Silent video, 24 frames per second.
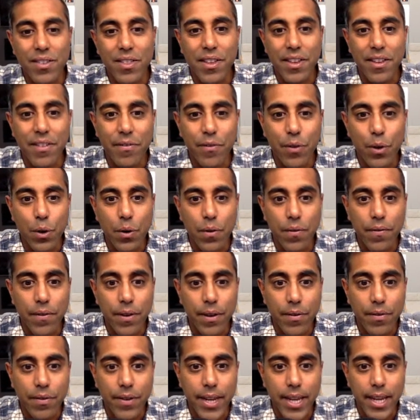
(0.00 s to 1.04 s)
the full
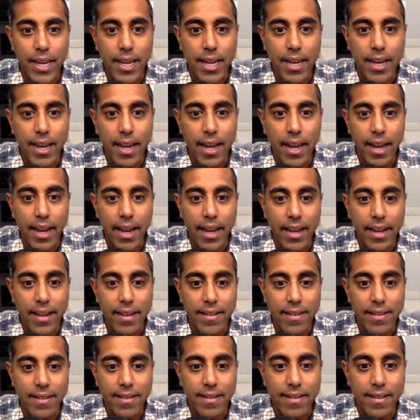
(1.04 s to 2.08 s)
15.
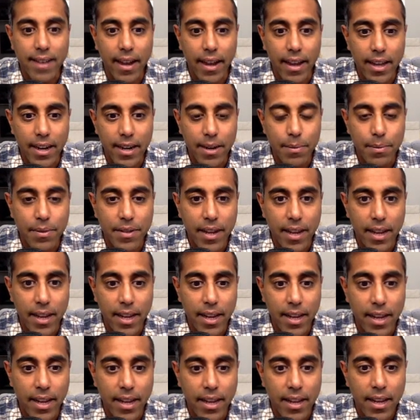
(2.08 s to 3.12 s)
And I ended up
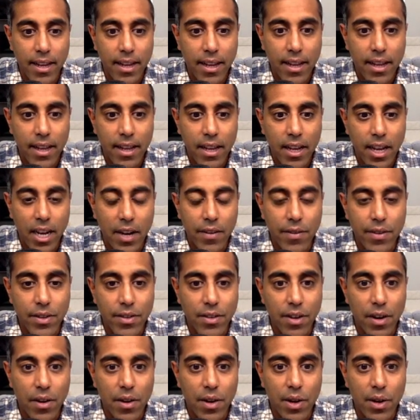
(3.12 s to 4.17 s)
taking Alphonse
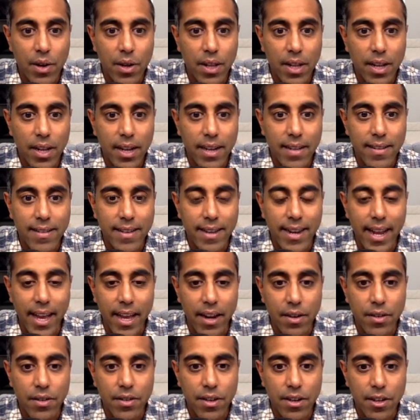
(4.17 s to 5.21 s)
Areola and Dean
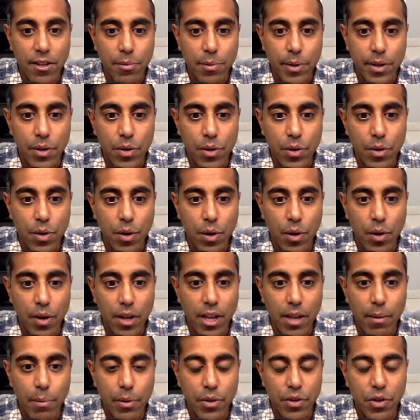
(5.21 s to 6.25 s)
Henderson as my 2
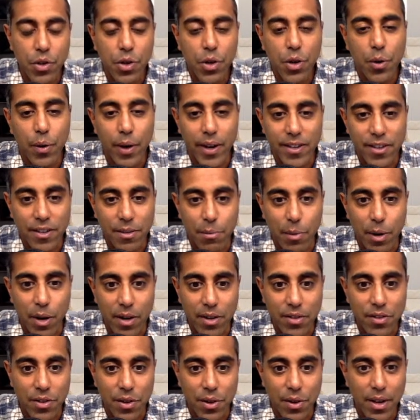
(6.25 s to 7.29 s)
goalkeepers, 2 question
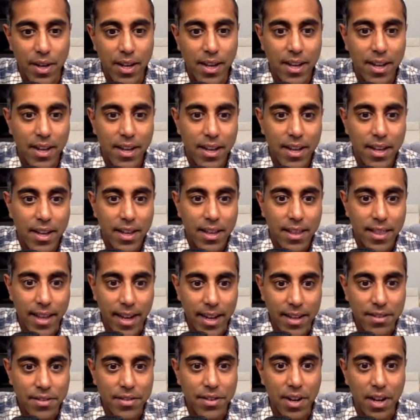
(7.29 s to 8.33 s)
marks. So
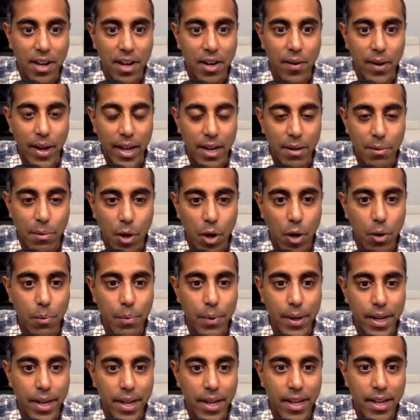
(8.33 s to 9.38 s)
that's not great. I'm
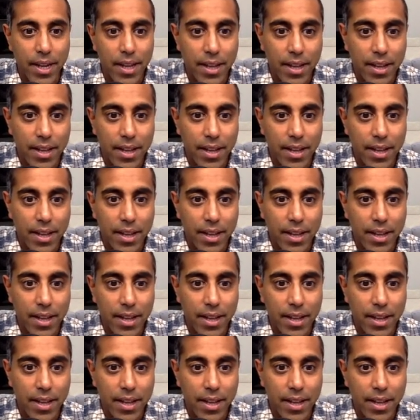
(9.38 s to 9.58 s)
hoping